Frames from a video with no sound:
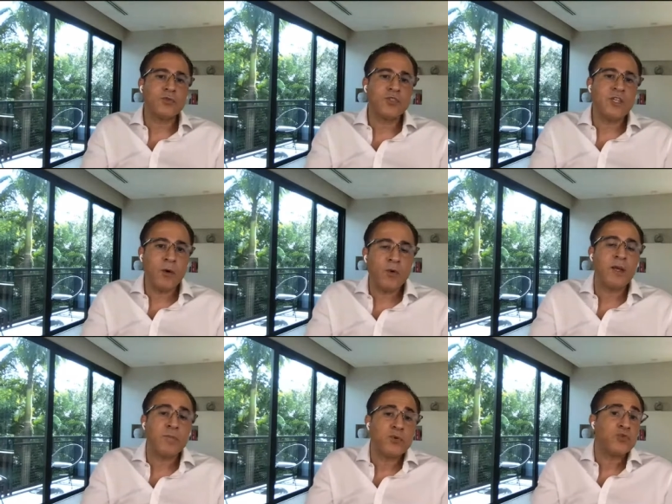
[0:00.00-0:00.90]
to see how we
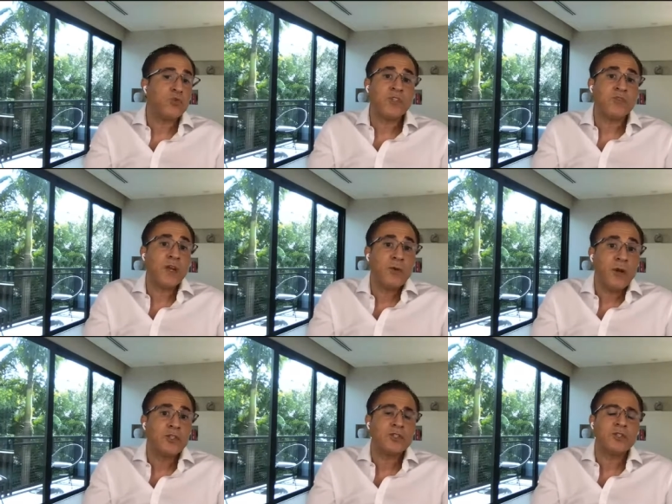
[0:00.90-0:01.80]
can pursue these
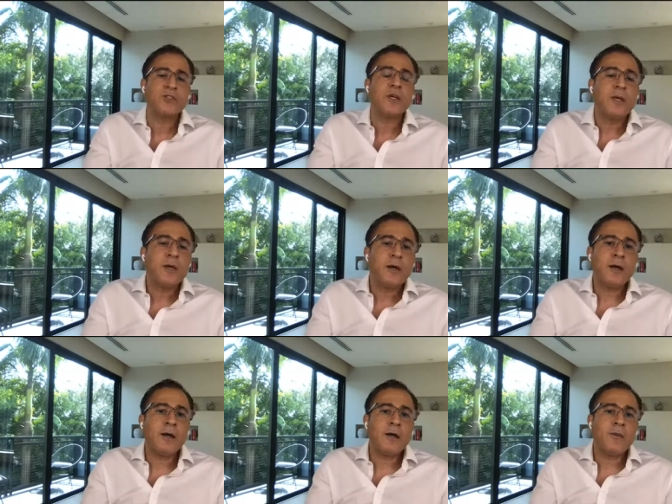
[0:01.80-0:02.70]
regulations
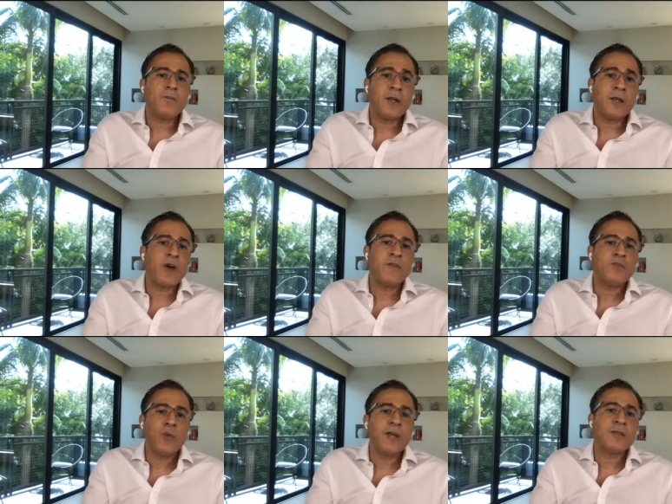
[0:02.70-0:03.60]
and drive
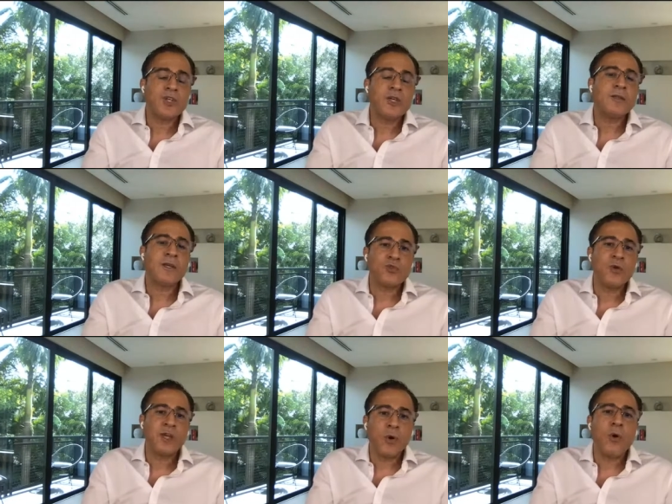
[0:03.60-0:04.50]
the right agenda so
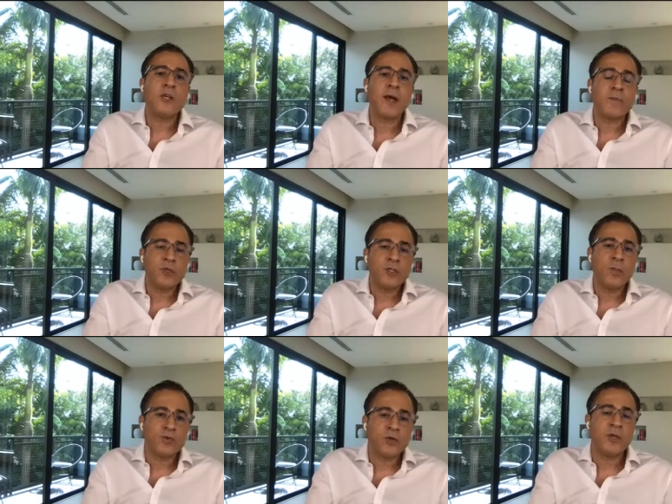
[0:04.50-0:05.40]
we can all capture the
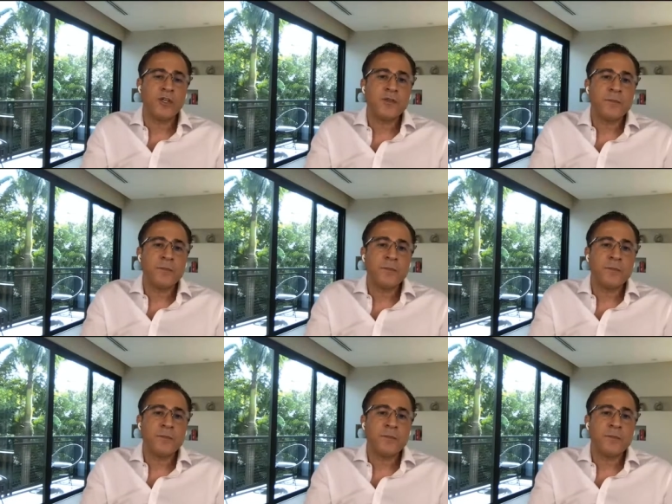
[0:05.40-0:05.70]
opportunities.